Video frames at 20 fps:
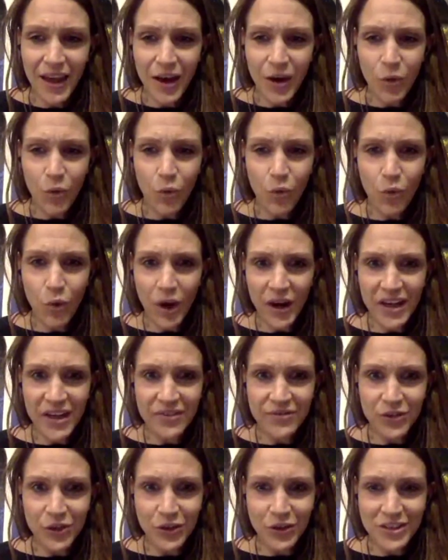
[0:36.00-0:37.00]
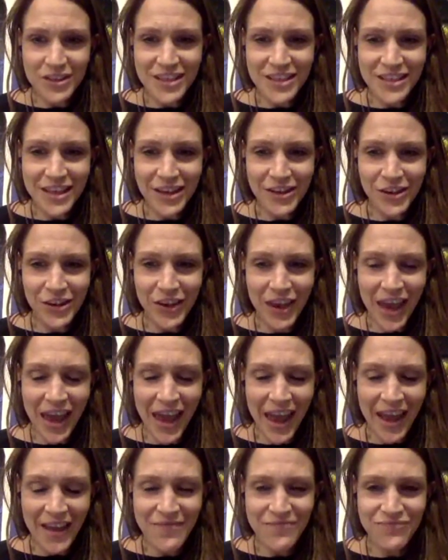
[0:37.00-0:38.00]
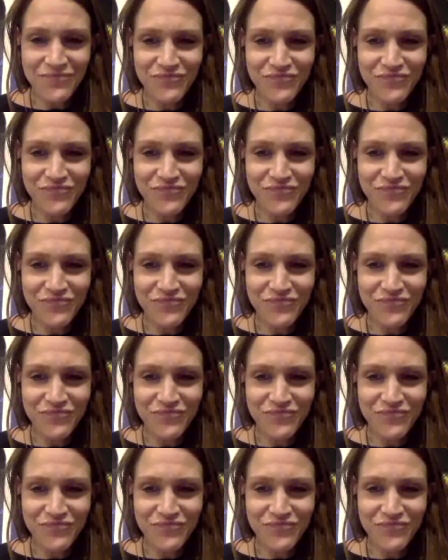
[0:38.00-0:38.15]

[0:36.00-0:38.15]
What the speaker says: Wonderful. Does this sound okay?